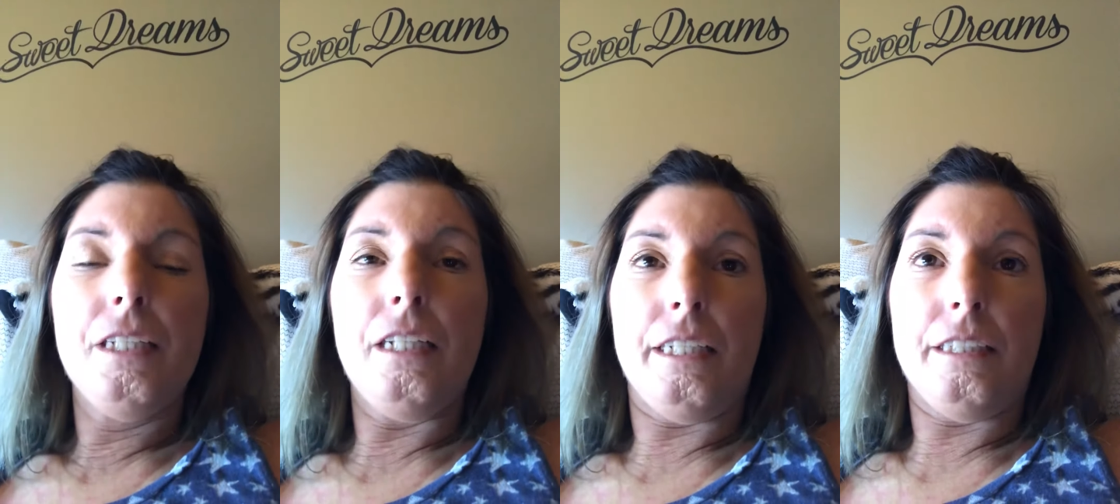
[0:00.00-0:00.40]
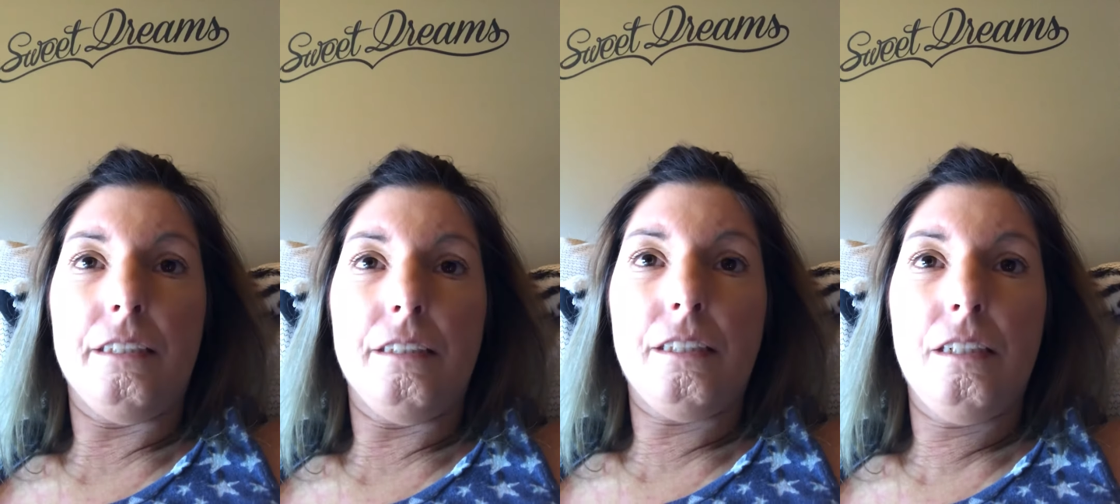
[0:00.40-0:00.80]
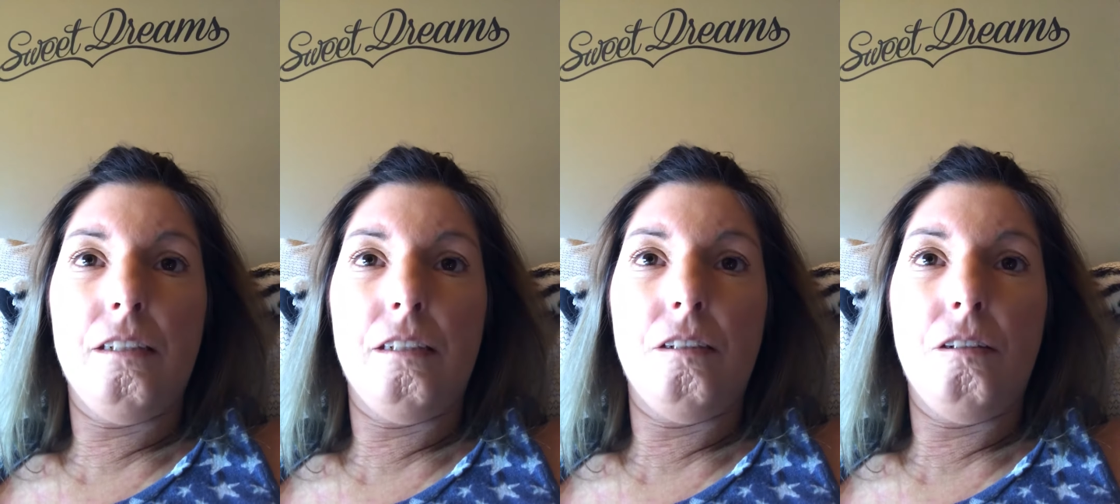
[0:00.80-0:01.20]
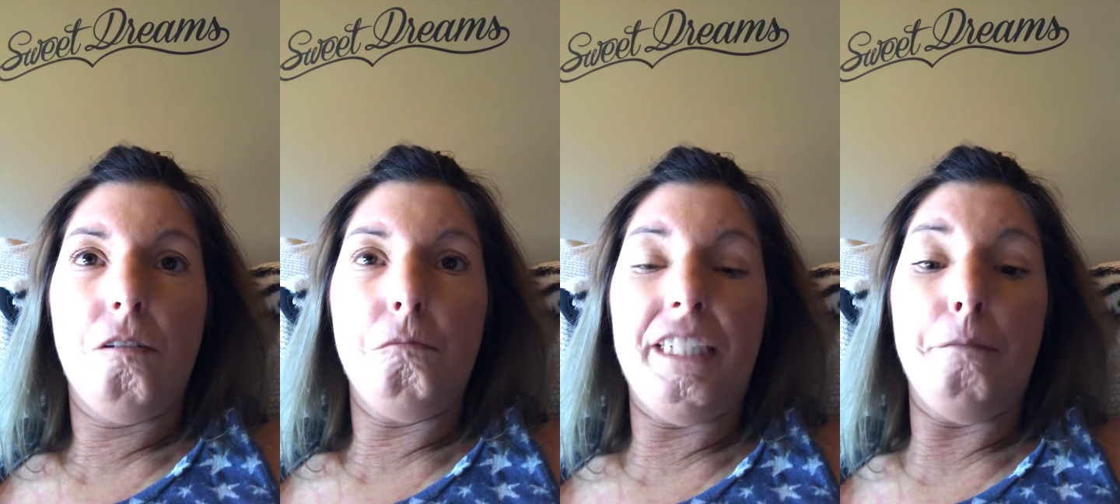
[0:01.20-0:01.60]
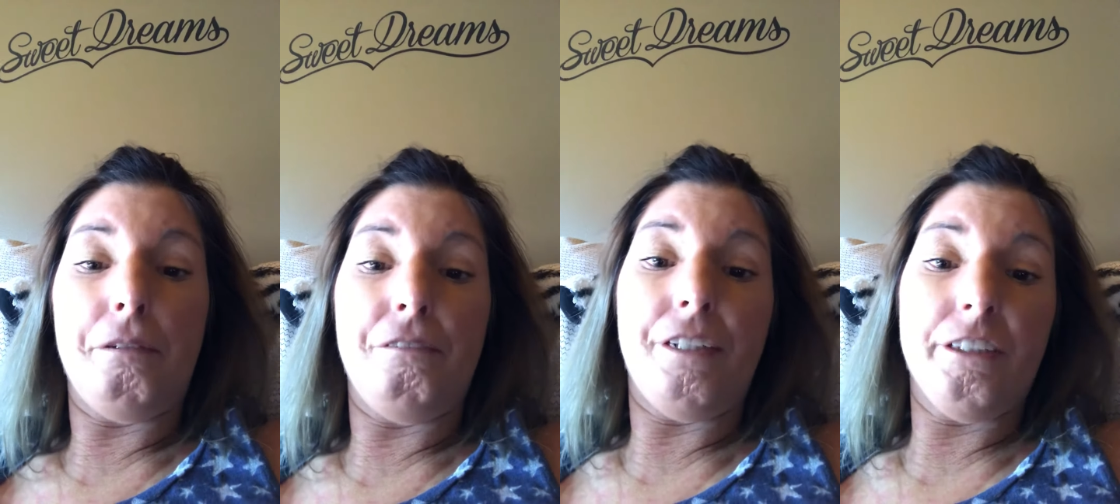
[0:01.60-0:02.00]
is we keep
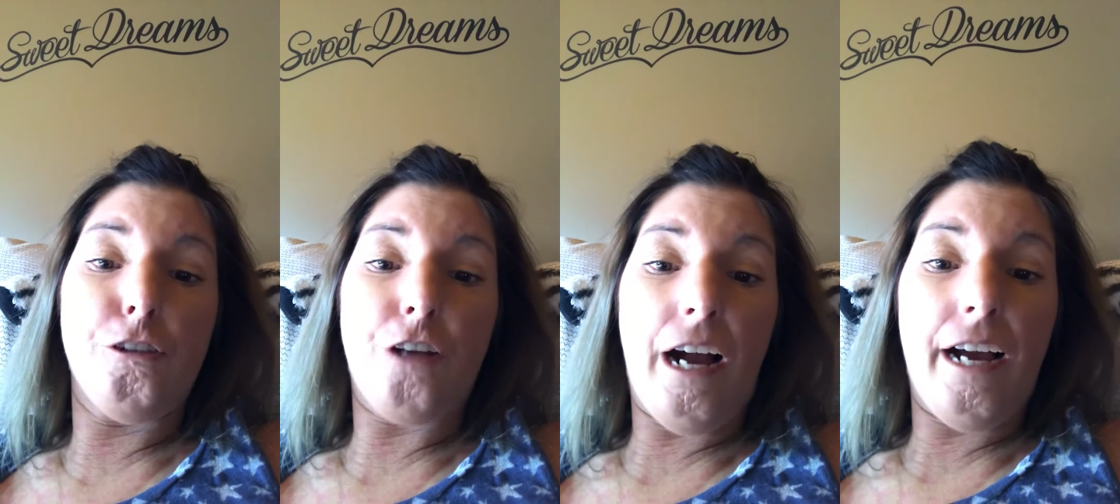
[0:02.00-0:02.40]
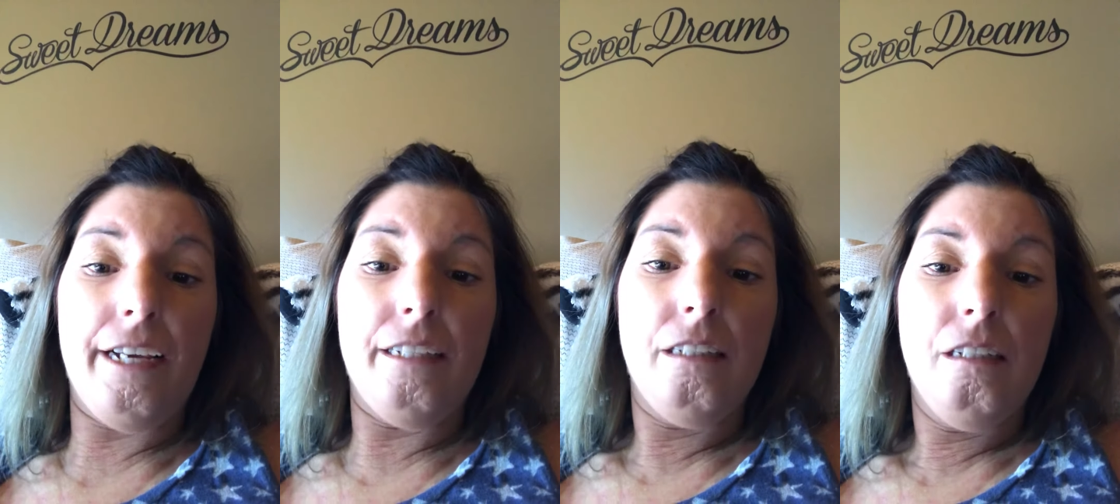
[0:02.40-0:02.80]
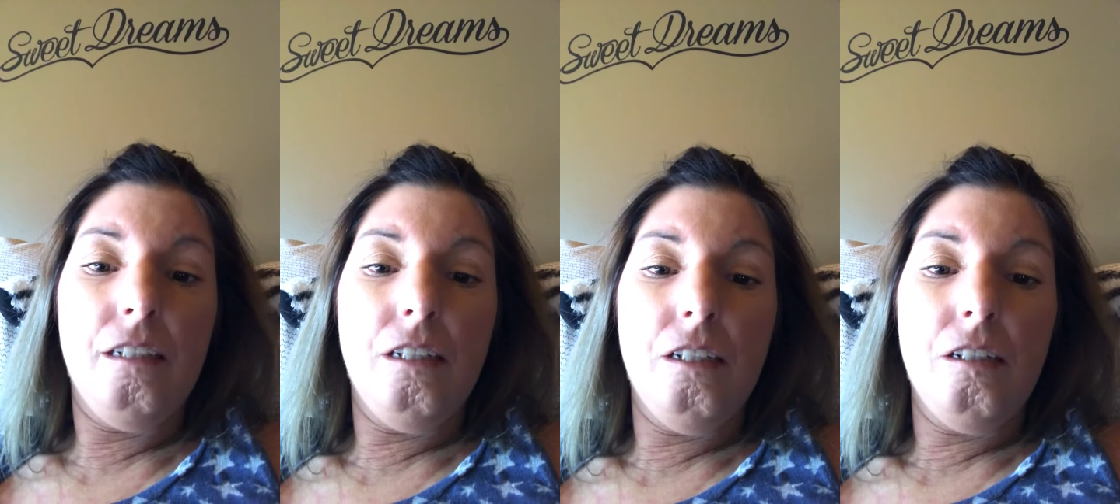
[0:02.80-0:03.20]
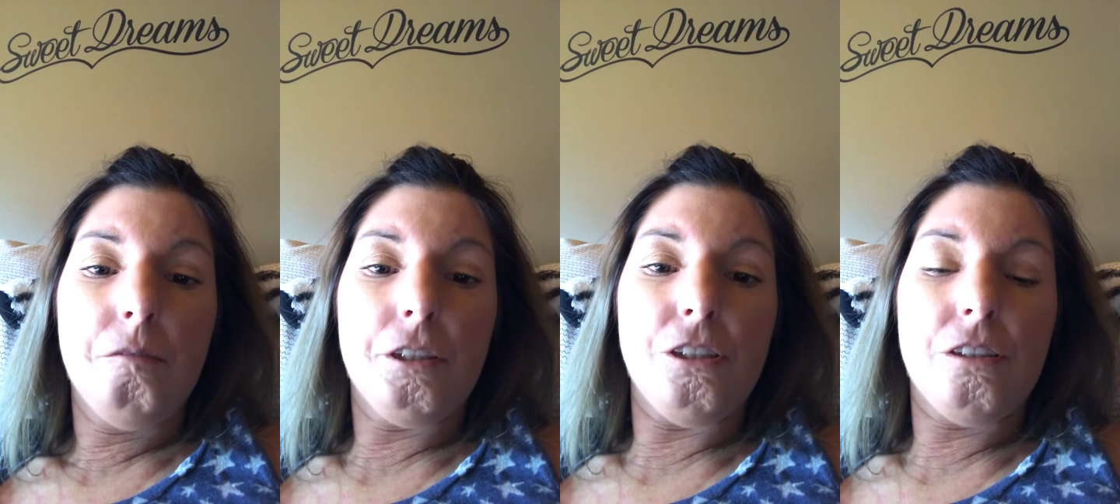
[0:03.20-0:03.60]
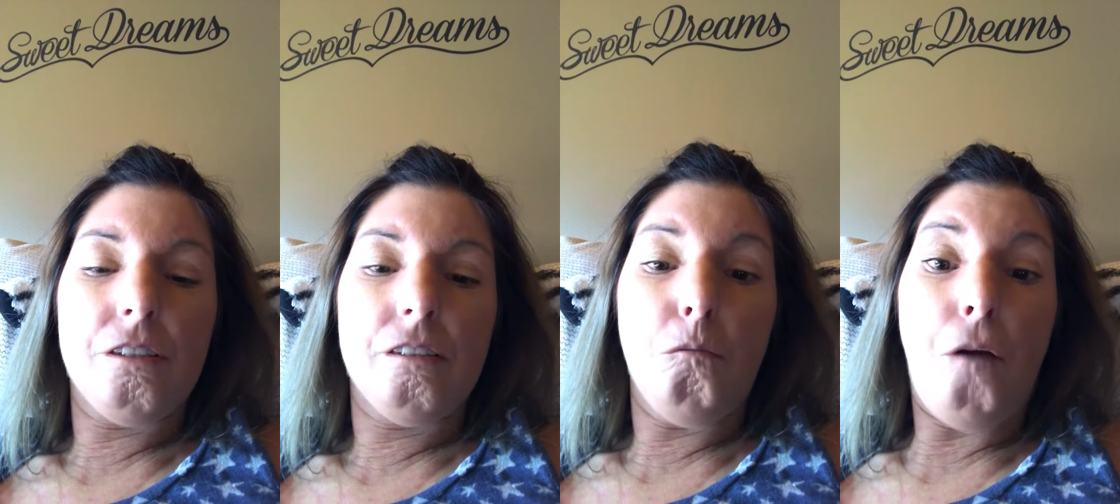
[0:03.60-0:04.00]
it very dry
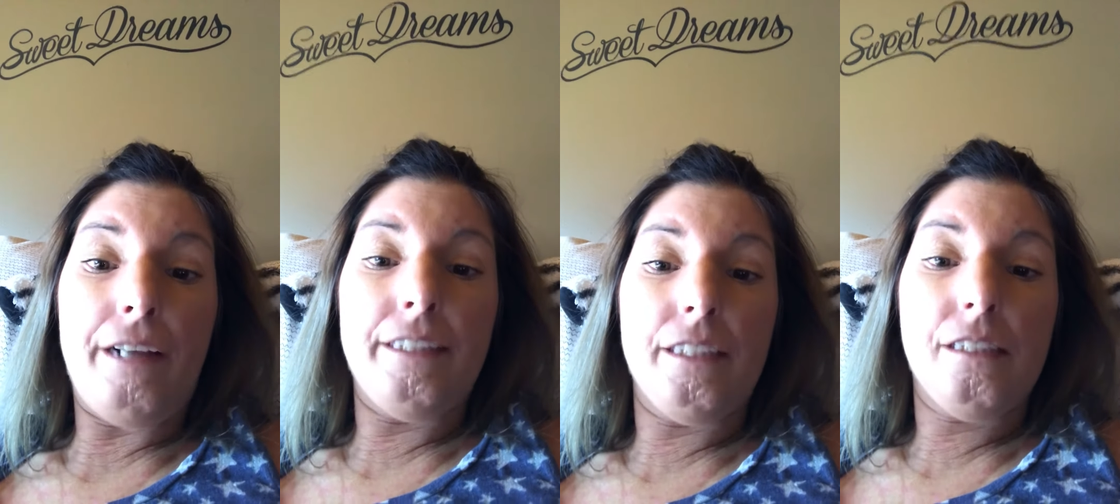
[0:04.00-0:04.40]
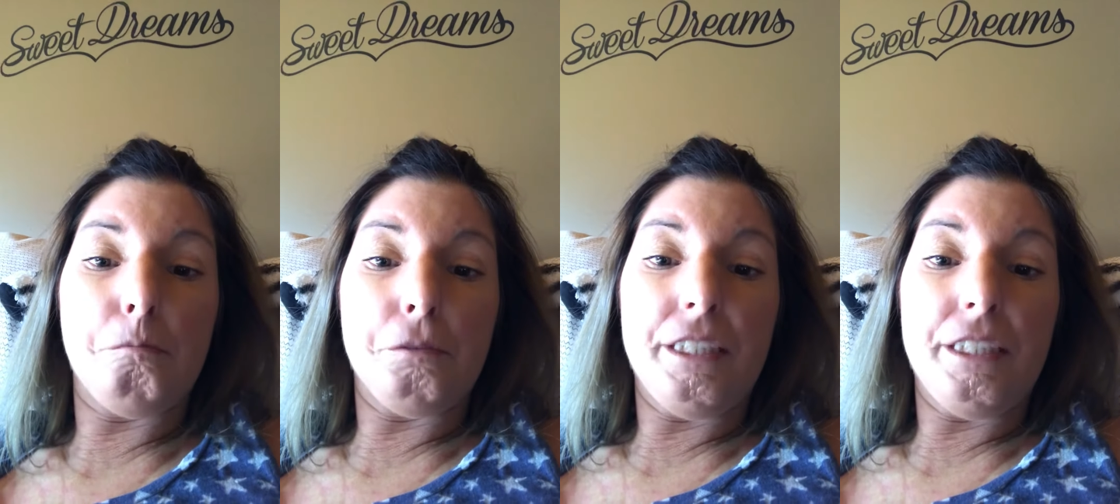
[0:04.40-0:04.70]
because wetness